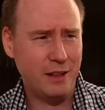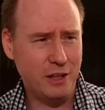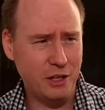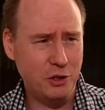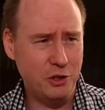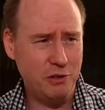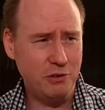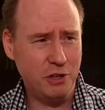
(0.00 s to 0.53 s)

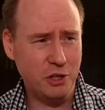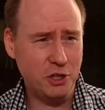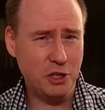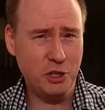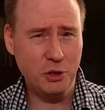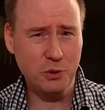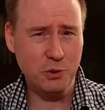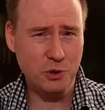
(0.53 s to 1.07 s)
the
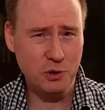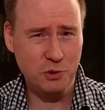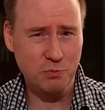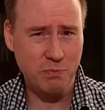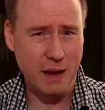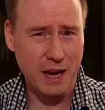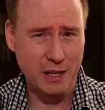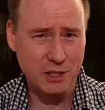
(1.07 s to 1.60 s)

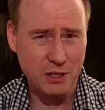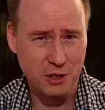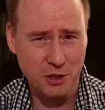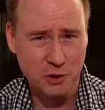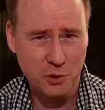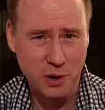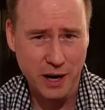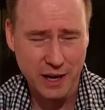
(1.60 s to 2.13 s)
shoes match
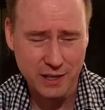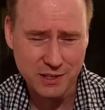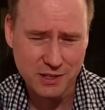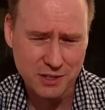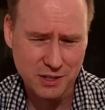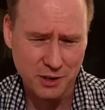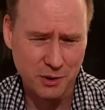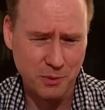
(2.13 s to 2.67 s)
the dress.
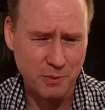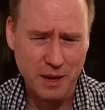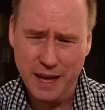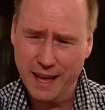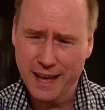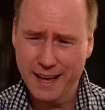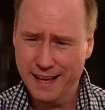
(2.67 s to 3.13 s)
So